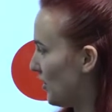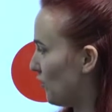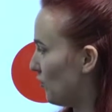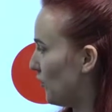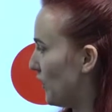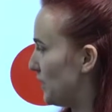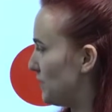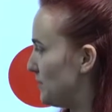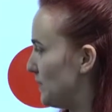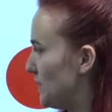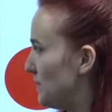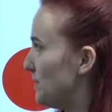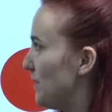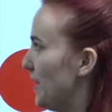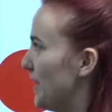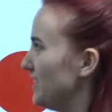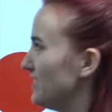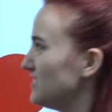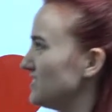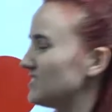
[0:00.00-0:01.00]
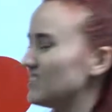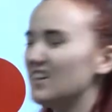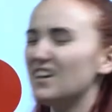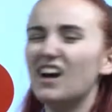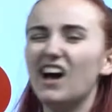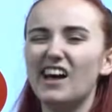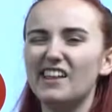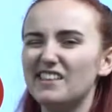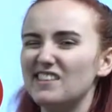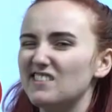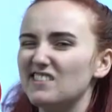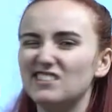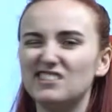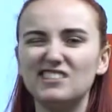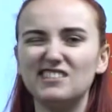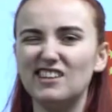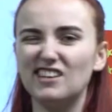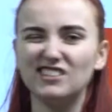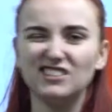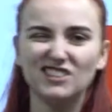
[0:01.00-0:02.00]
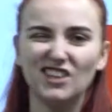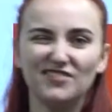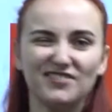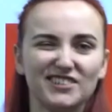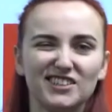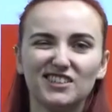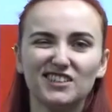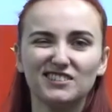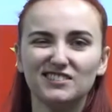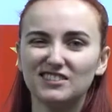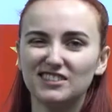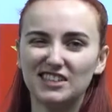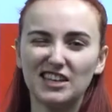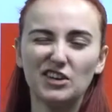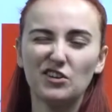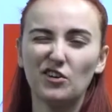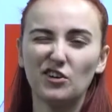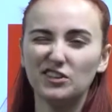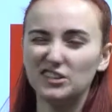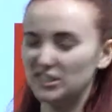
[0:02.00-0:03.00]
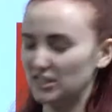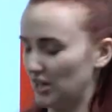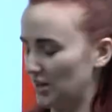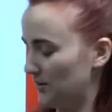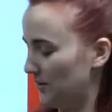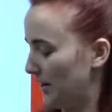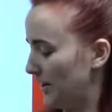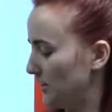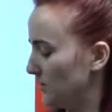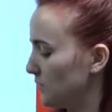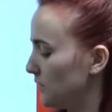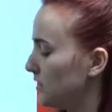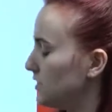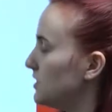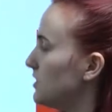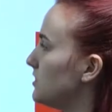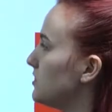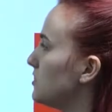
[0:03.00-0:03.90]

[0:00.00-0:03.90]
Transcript: red bean paste. I think this is all stuff that you already know. I don't really need